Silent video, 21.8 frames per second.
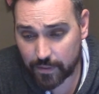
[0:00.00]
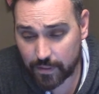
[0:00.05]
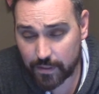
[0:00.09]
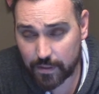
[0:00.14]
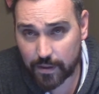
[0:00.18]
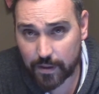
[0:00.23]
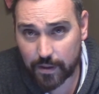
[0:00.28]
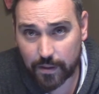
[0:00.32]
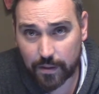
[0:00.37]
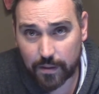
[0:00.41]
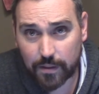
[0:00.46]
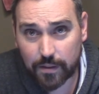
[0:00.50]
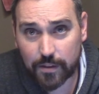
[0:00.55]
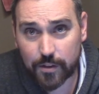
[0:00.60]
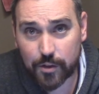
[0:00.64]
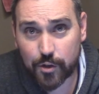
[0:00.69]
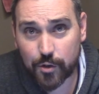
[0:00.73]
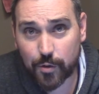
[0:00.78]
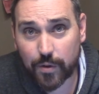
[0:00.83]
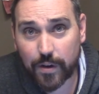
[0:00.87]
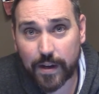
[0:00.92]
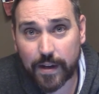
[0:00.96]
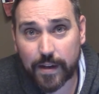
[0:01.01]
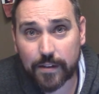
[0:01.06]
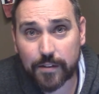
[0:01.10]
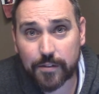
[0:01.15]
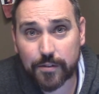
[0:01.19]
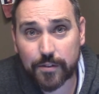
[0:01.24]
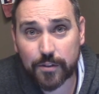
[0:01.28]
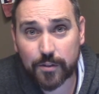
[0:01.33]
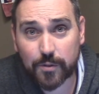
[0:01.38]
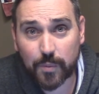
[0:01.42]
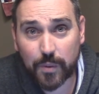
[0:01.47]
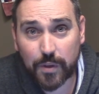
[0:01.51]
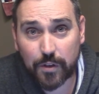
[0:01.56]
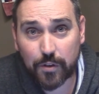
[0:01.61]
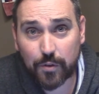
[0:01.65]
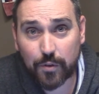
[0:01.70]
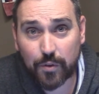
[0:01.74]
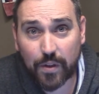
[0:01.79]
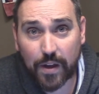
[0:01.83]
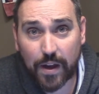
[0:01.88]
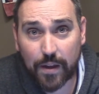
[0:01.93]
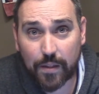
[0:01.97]
the, the short answer is we
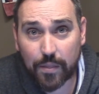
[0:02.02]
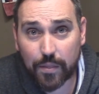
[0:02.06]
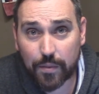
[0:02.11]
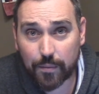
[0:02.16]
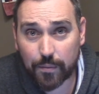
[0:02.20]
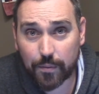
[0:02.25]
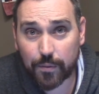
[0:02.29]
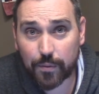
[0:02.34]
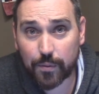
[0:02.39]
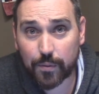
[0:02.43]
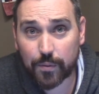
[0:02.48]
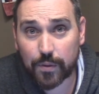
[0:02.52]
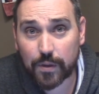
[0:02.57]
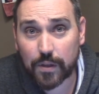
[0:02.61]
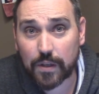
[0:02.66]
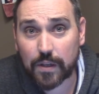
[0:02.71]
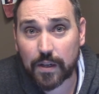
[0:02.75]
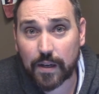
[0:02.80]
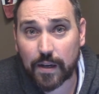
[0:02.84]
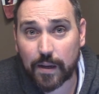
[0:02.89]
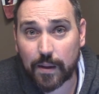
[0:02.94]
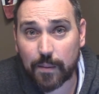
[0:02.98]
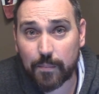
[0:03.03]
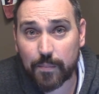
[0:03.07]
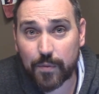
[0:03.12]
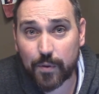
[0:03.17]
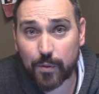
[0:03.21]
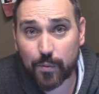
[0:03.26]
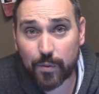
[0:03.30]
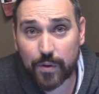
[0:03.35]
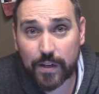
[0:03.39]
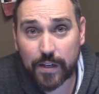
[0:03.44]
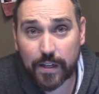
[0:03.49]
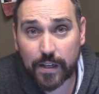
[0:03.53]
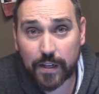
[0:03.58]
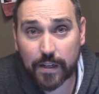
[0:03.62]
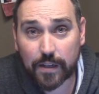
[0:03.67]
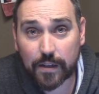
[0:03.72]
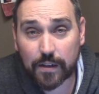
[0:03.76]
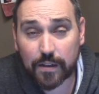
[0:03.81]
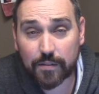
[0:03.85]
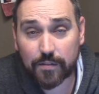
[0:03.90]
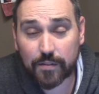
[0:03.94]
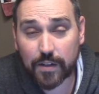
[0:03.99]
do that through um, the
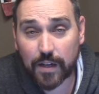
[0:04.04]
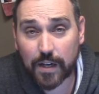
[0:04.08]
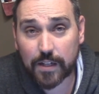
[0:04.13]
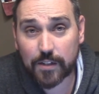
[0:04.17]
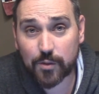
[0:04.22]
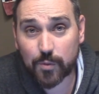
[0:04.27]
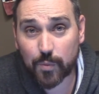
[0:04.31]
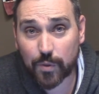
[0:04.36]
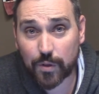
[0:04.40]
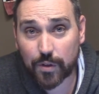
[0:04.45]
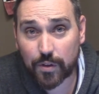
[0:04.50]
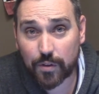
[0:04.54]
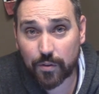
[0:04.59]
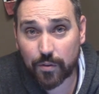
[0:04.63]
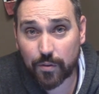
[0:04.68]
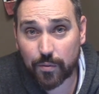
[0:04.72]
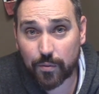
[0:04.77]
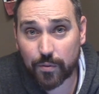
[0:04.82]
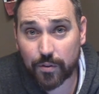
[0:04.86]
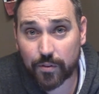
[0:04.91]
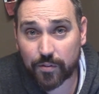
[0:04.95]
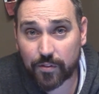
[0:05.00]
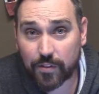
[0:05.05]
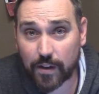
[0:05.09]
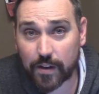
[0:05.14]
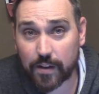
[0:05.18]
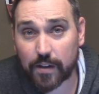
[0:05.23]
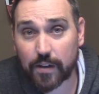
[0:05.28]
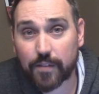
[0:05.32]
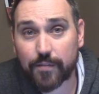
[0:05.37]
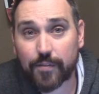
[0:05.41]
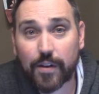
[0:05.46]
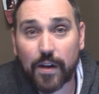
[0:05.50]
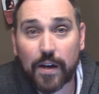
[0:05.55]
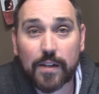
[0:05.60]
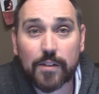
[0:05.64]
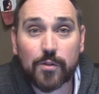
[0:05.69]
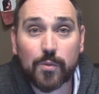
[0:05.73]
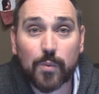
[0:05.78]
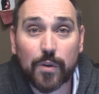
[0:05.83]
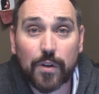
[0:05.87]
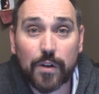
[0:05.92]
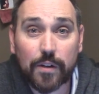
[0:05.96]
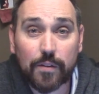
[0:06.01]
reading of God's Word, through the studying of God's
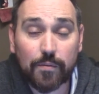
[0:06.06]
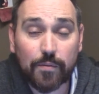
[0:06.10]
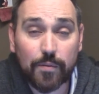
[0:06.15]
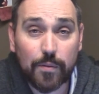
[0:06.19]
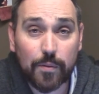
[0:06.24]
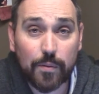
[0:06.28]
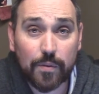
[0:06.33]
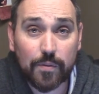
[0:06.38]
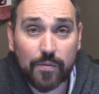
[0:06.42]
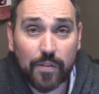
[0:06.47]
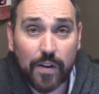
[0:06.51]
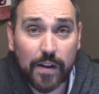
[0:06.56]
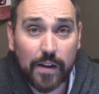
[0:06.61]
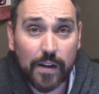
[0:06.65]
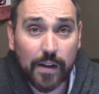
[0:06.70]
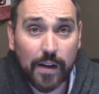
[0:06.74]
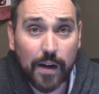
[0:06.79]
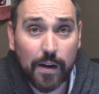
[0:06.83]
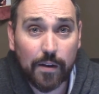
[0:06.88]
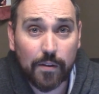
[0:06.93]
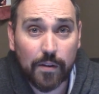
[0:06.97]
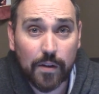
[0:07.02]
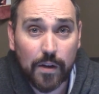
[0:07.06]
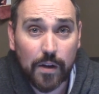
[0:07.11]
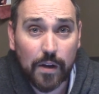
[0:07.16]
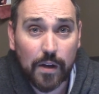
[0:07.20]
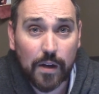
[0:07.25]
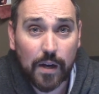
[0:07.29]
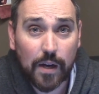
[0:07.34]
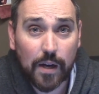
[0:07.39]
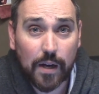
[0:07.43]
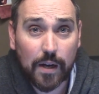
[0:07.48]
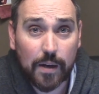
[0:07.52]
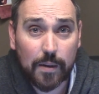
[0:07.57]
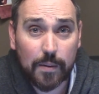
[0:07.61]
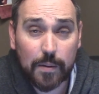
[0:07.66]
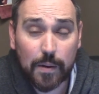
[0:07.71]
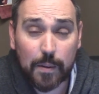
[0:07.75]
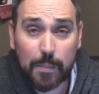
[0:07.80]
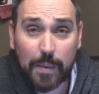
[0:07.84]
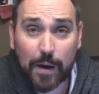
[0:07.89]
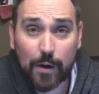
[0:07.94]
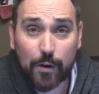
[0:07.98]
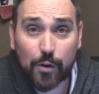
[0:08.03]
Word, and through the finding out uh,
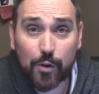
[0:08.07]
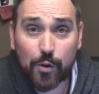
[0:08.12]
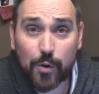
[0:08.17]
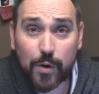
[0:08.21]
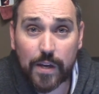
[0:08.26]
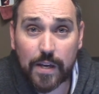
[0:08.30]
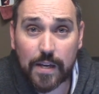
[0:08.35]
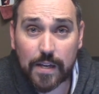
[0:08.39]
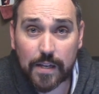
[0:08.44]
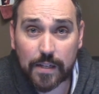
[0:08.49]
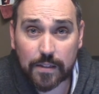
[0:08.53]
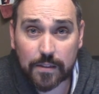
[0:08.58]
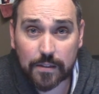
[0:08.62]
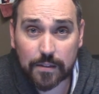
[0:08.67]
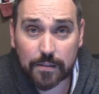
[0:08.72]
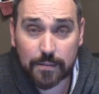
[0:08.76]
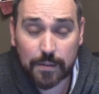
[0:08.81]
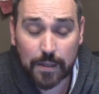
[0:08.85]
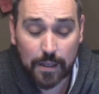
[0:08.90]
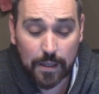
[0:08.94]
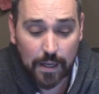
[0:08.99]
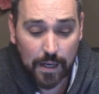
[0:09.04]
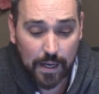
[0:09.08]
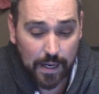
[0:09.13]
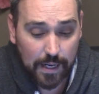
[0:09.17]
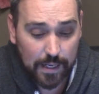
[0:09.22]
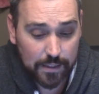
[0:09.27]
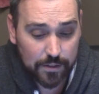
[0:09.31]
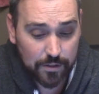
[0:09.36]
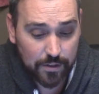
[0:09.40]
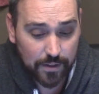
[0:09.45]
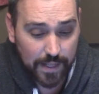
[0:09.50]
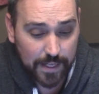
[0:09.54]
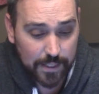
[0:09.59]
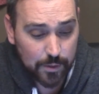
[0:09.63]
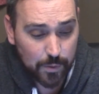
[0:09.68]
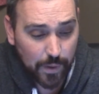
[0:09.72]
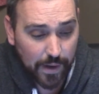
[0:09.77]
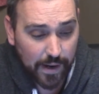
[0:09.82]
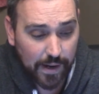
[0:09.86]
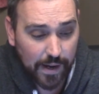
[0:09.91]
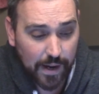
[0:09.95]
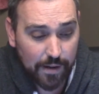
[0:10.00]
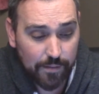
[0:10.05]
about who He is. Uh, so that's
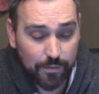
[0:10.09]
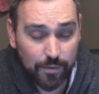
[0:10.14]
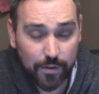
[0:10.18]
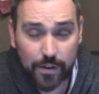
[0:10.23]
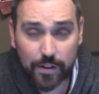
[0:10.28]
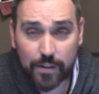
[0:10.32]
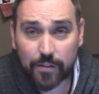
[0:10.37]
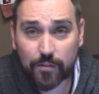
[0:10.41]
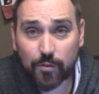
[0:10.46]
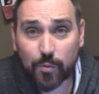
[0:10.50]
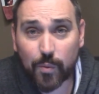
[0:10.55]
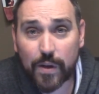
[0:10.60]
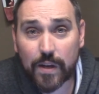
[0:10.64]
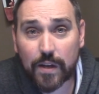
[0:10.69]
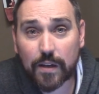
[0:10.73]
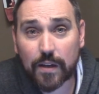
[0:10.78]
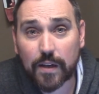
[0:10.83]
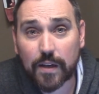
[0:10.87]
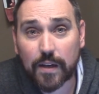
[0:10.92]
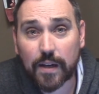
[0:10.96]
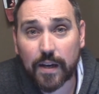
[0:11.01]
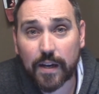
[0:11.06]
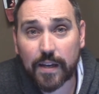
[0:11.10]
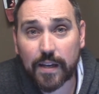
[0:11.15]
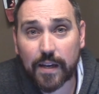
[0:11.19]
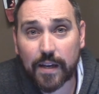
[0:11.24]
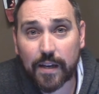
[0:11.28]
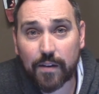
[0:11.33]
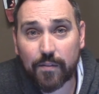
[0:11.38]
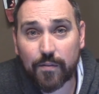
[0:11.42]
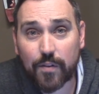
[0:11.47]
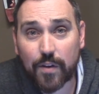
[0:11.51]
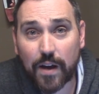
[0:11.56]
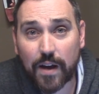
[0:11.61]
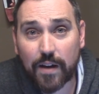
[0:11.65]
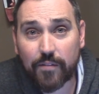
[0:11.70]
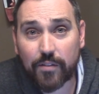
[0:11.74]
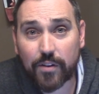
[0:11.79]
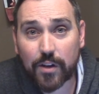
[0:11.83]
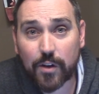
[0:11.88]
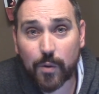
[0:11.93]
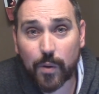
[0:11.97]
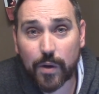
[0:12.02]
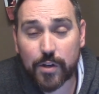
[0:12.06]
what I got for you this week. Again, if you have
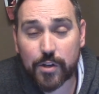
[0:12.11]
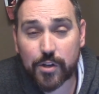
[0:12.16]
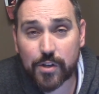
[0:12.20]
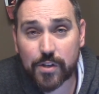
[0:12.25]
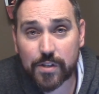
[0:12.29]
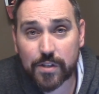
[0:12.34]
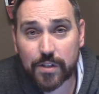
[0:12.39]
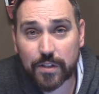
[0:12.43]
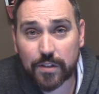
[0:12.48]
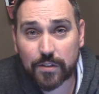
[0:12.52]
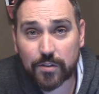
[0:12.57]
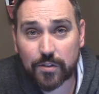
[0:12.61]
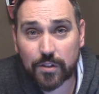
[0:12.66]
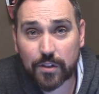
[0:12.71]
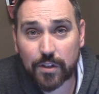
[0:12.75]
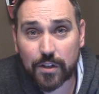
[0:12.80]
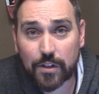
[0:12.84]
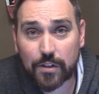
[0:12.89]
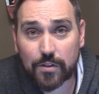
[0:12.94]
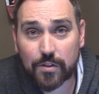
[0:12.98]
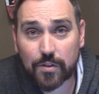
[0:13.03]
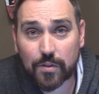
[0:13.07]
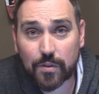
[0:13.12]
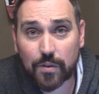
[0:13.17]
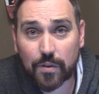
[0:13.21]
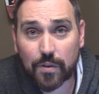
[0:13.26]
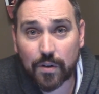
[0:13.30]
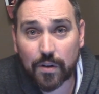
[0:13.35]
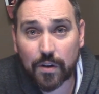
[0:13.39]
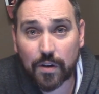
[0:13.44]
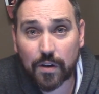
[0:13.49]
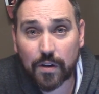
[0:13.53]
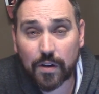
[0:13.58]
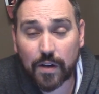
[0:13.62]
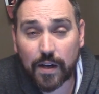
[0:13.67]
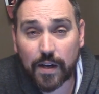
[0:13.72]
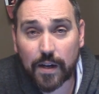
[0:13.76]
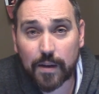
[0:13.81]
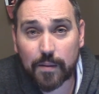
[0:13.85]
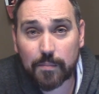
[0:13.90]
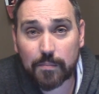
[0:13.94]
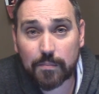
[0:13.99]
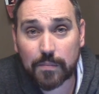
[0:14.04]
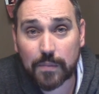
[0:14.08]
any questions, concerns, or
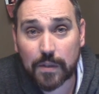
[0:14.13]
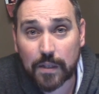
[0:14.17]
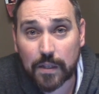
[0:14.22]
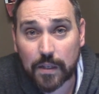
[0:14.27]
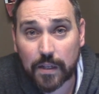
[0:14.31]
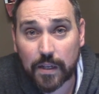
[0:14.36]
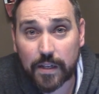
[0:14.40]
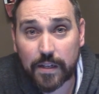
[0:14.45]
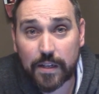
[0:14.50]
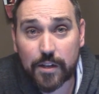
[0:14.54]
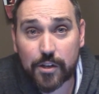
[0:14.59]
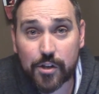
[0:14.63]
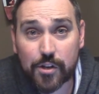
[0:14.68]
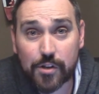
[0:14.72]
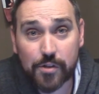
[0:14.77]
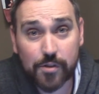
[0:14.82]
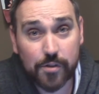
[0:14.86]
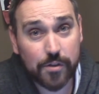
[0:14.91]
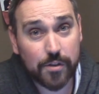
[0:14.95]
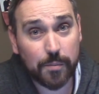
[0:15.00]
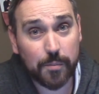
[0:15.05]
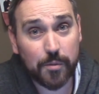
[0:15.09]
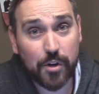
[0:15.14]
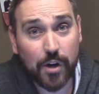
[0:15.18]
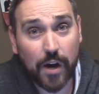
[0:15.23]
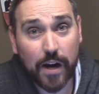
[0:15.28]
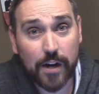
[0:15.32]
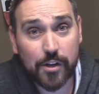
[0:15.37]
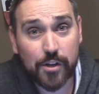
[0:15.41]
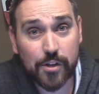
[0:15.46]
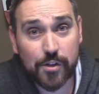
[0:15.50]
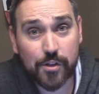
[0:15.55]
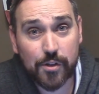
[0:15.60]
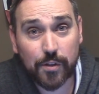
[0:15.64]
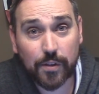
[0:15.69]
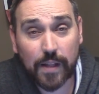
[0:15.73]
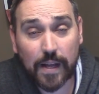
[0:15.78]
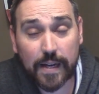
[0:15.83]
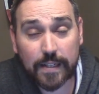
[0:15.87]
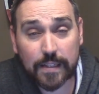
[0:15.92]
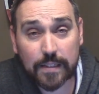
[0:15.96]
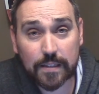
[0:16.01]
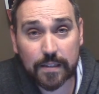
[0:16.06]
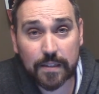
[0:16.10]
um, additions or subtractions you'd
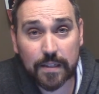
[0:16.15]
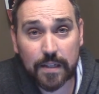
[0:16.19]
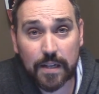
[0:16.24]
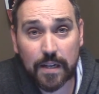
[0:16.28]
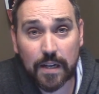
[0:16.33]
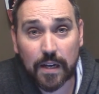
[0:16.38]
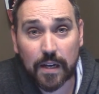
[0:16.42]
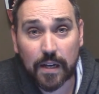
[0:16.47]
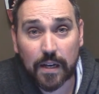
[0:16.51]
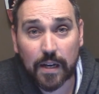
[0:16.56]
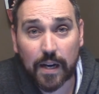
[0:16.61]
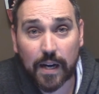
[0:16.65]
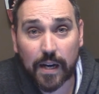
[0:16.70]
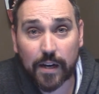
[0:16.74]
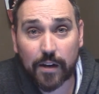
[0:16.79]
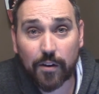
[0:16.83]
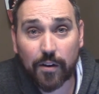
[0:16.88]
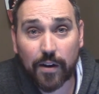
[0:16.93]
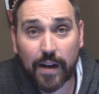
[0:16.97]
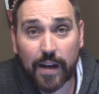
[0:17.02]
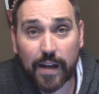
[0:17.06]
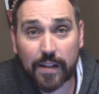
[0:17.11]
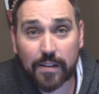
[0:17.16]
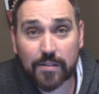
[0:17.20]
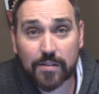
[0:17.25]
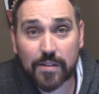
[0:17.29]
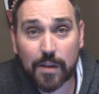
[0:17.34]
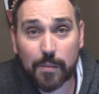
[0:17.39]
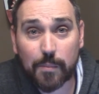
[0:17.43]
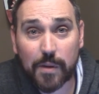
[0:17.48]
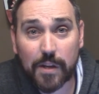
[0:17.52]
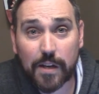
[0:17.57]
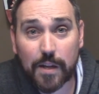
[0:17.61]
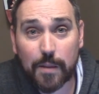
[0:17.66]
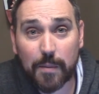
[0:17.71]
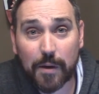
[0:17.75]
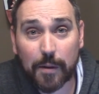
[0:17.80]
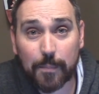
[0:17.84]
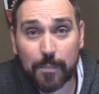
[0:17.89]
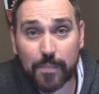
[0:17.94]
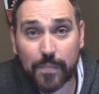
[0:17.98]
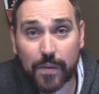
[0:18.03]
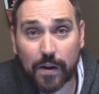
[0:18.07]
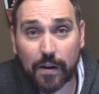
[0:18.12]
like to see, uh, go ahead and send me an email.
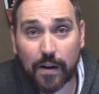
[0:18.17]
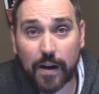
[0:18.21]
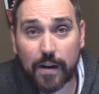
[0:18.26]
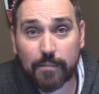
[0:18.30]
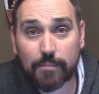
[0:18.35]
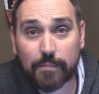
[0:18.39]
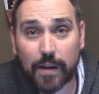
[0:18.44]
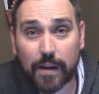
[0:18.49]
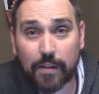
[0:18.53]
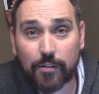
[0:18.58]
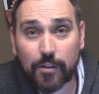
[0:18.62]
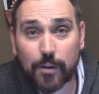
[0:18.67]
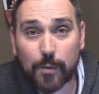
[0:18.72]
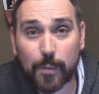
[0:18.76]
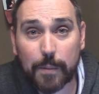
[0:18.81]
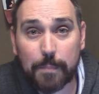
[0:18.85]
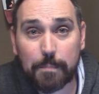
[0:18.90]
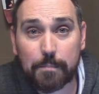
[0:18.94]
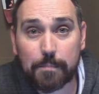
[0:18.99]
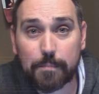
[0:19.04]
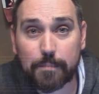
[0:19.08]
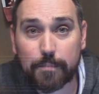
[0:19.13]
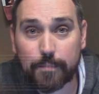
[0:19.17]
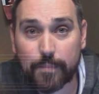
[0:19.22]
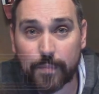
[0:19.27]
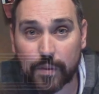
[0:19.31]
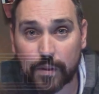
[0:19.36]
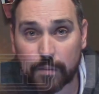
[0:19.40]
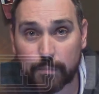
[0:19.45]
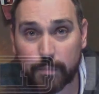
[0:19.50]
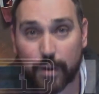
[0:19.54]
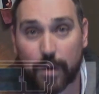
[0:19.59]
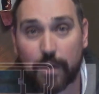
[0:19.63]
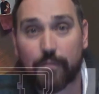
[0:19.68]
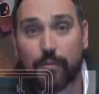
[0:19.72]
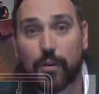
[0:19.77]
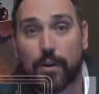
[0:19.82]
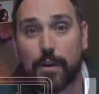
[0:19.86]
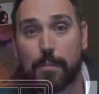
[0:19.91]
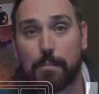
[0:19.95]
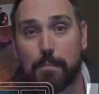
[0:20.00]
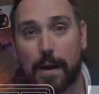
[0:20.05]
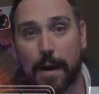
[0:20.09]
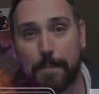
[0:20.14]
All right, have a good one. Praying for
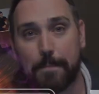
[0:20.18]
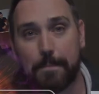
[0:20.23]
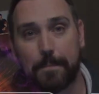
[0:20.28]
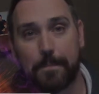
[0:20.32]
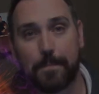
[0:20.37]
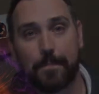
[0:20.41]
you. Bye.